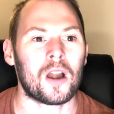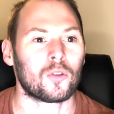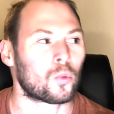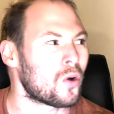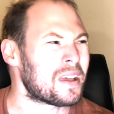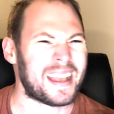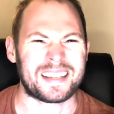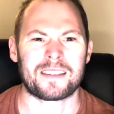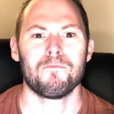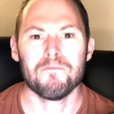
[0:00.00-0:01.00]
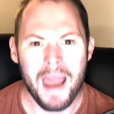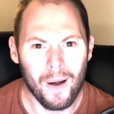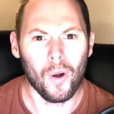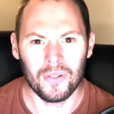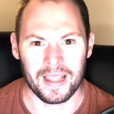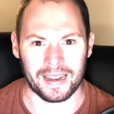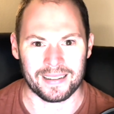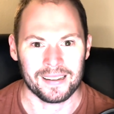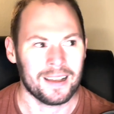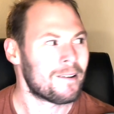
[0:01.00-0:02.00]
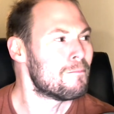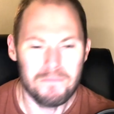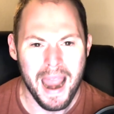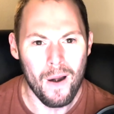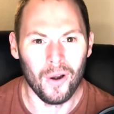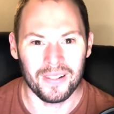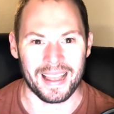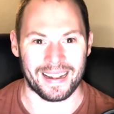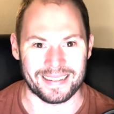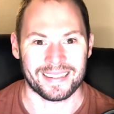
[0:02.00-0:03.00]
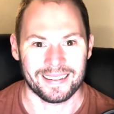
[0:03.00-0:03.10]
on the road against Maryland. Maryland!